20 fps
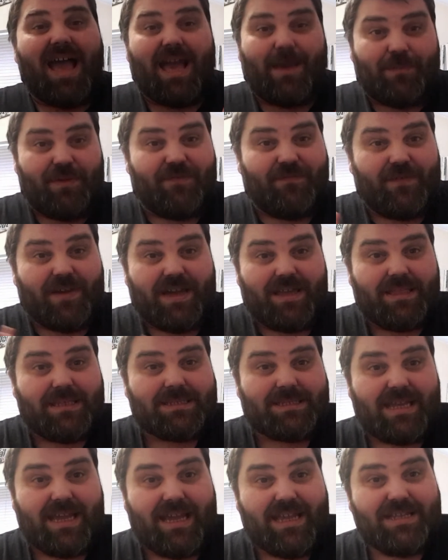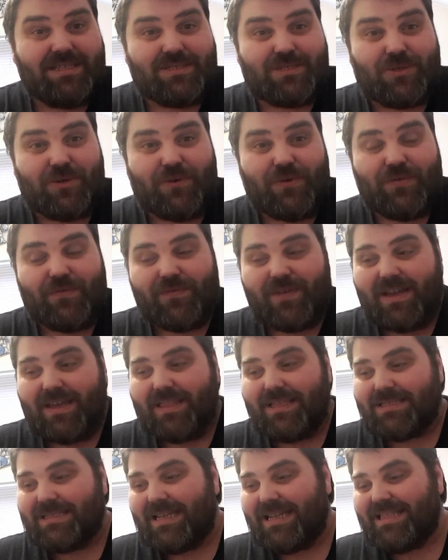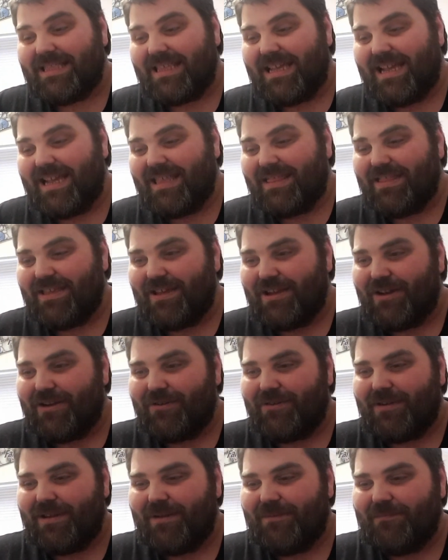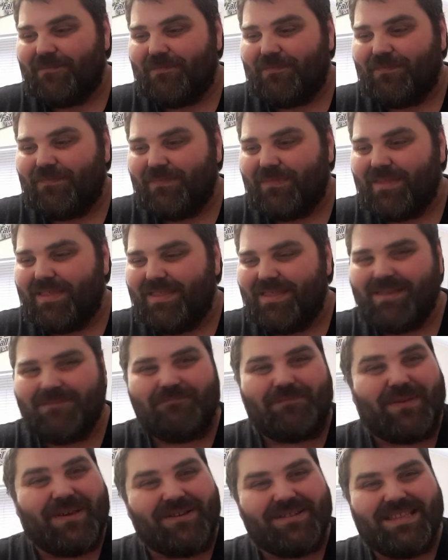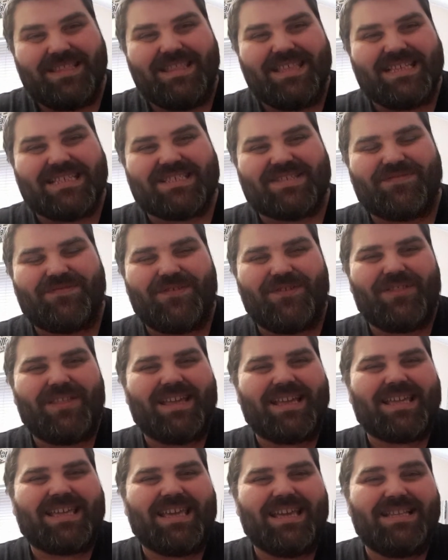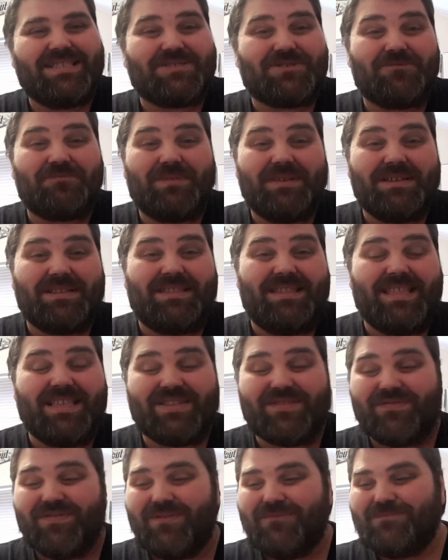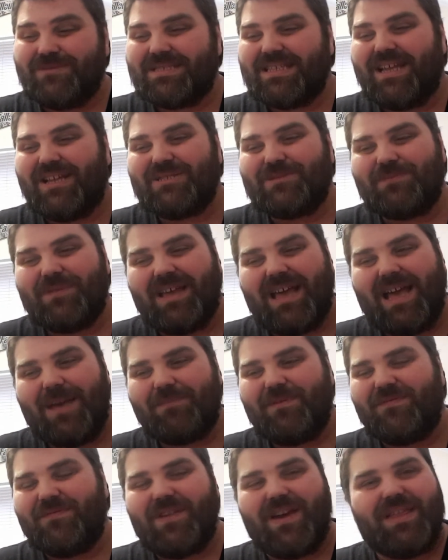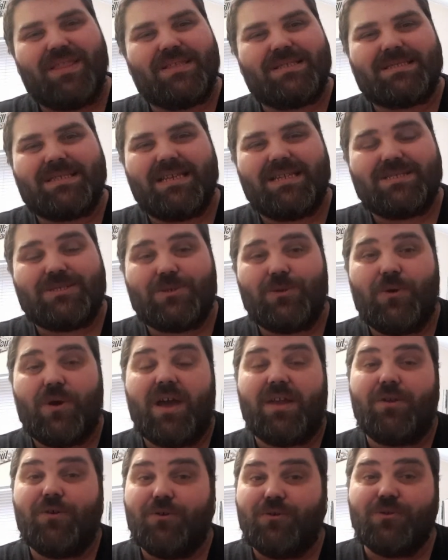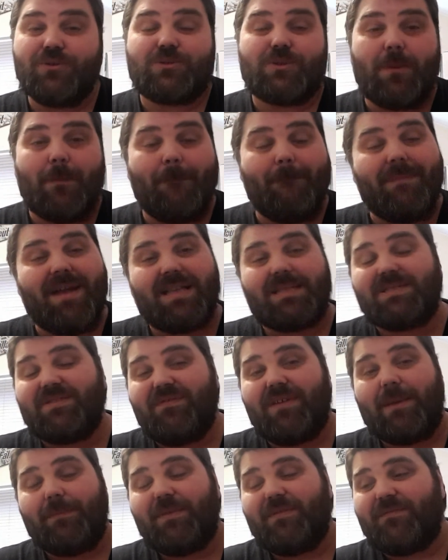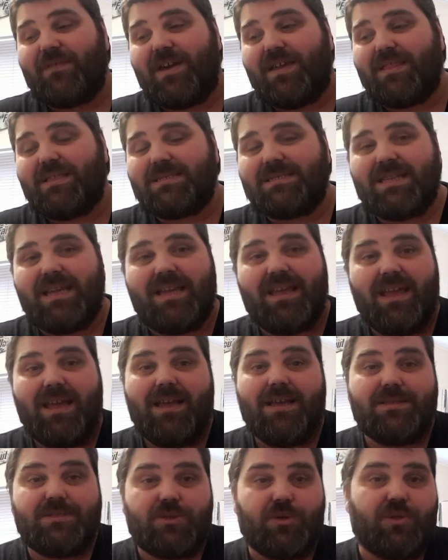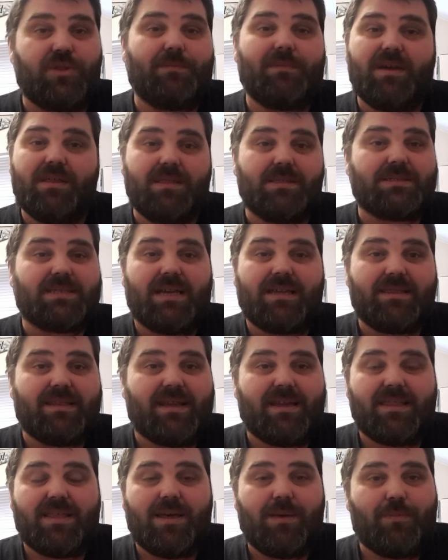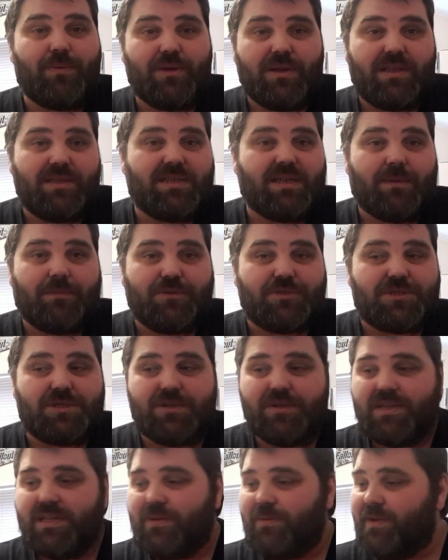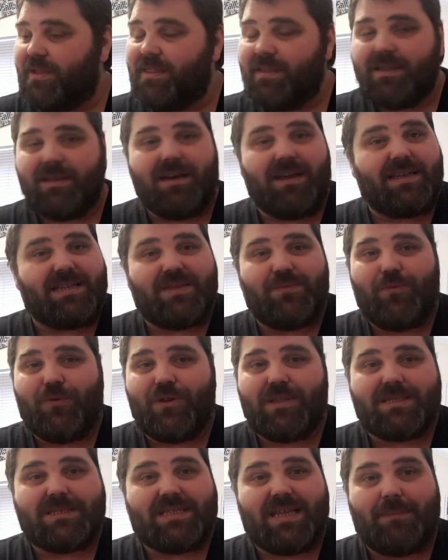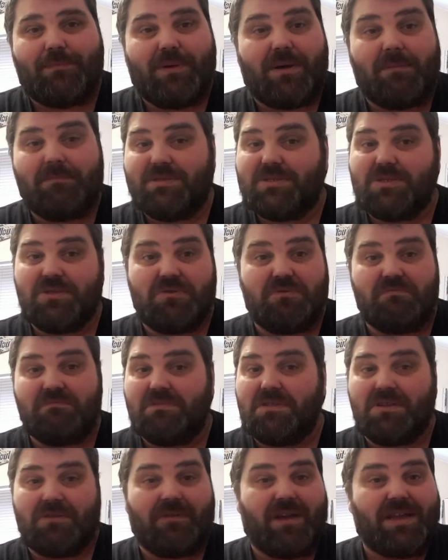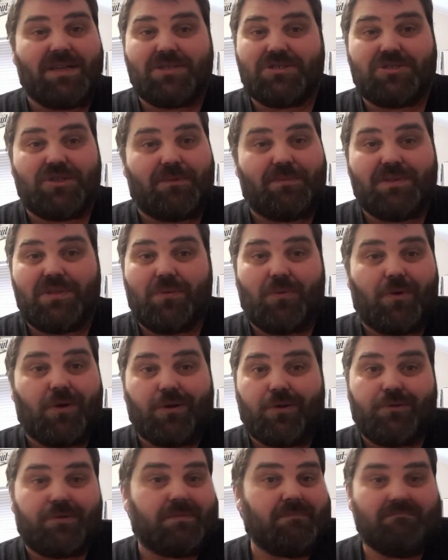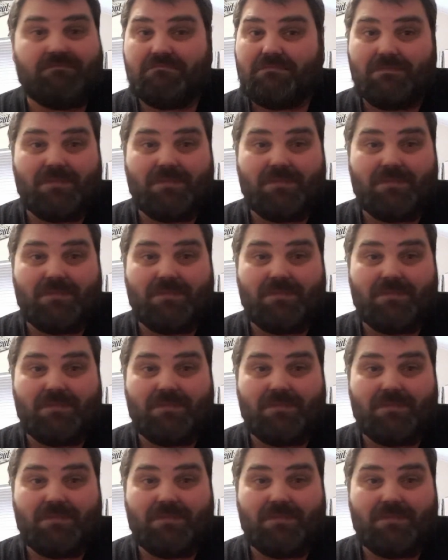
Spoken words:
Happy Father's Day to all fathers out there that are building this for their kids or building this for themselves, but happy Father's Day to you, and also massive happy Father's Day to all the mothers out there that are pulling double duty when the guy didn't want to step up to the greatest job in the world.